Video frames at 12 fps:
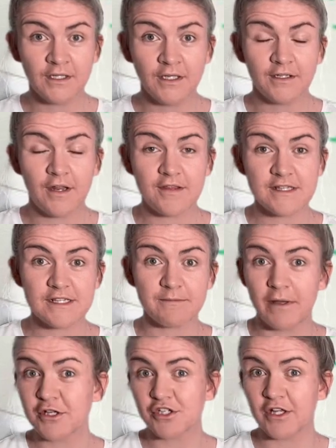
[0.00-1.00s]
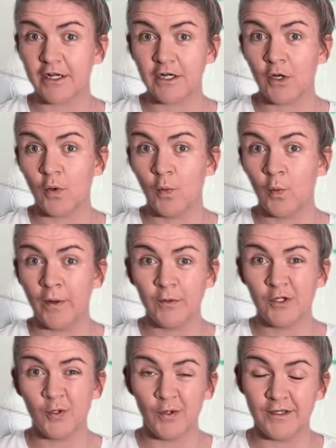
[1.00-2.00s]
Now this is much like when
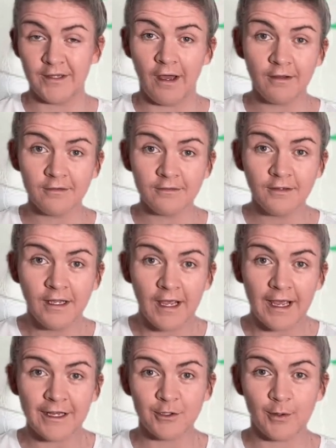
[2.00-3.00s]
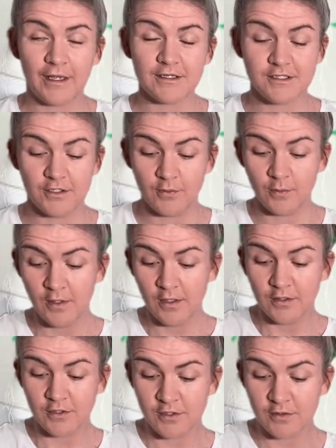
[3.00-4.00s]
you were young and you had to
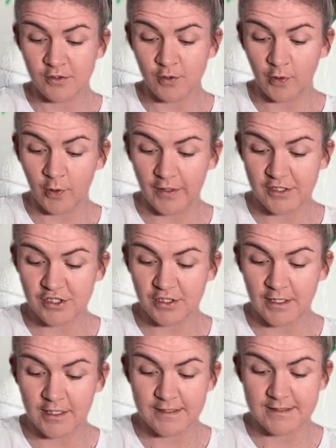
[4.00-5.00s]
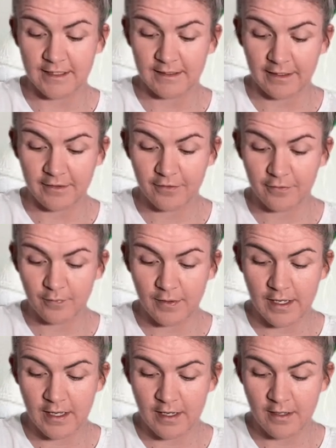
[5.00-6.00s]
do a question and it said like
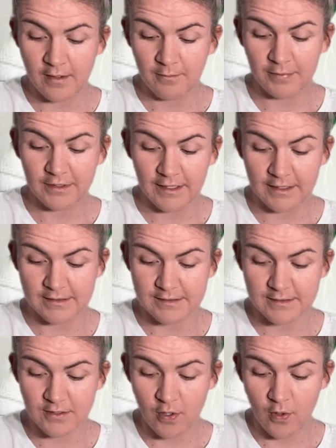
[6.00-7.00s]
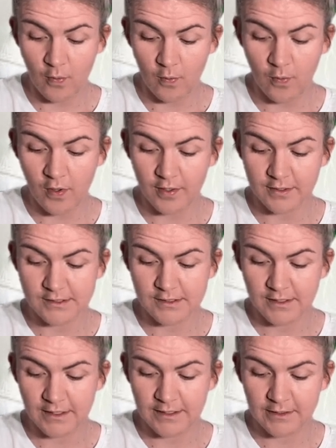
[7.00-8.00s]
3 plus what
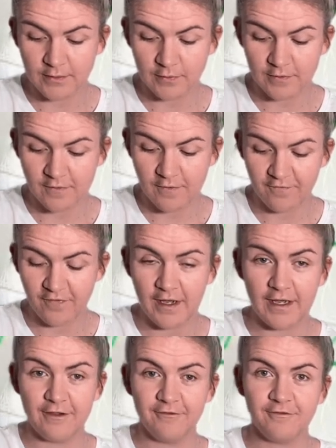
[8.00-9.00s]
equals 5?